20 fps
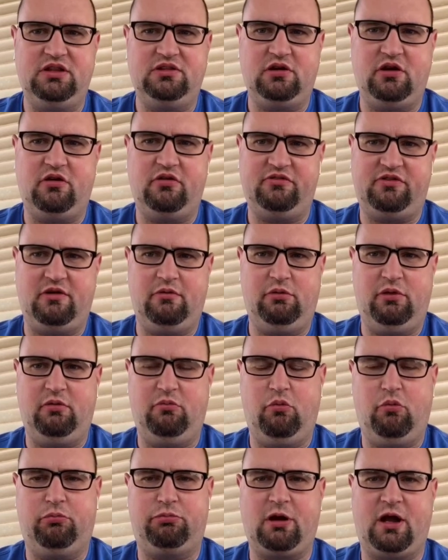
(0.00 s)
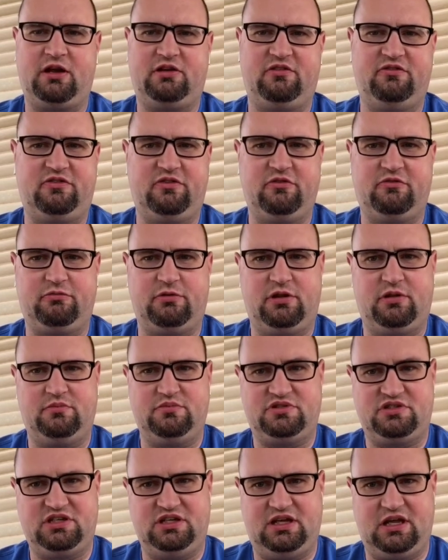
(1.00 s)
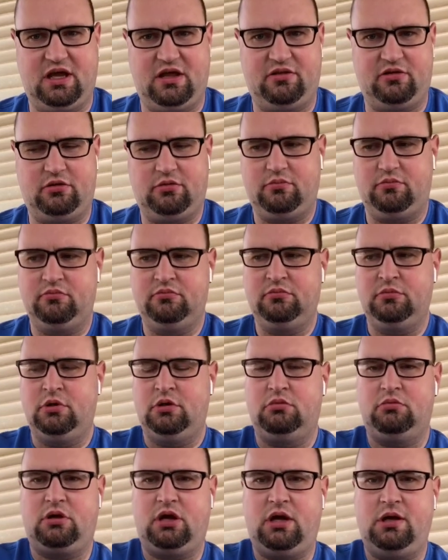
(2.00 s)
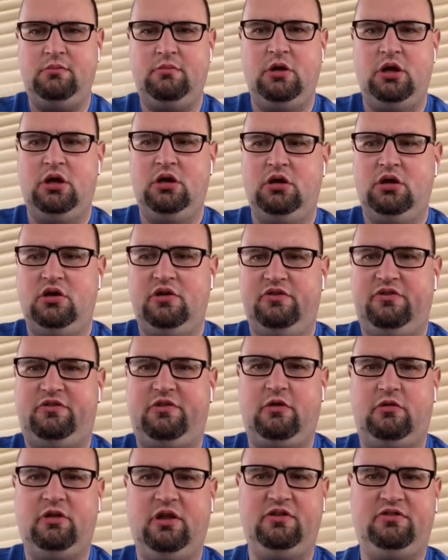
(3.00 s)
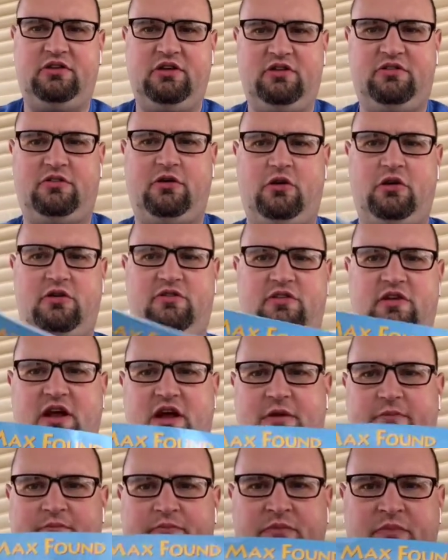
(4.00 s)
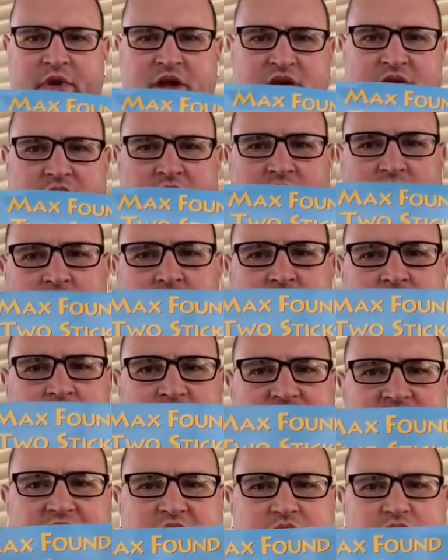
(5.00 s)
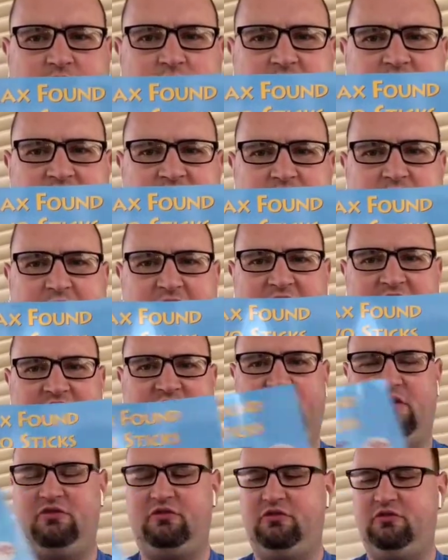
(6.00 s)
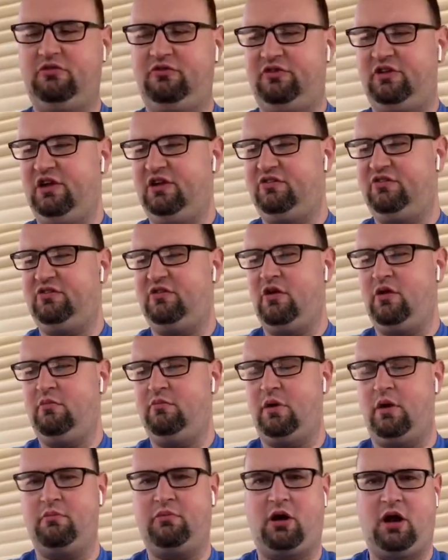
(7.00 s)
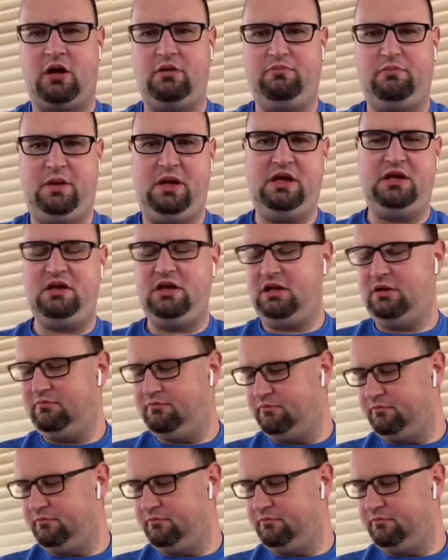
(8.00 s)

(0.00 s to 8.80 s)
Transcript: those, and then we'll practice those rhythms together. Okay? So let's get started today. Once again, we're reading Max Found 2 Sticks by Brian Pinckney.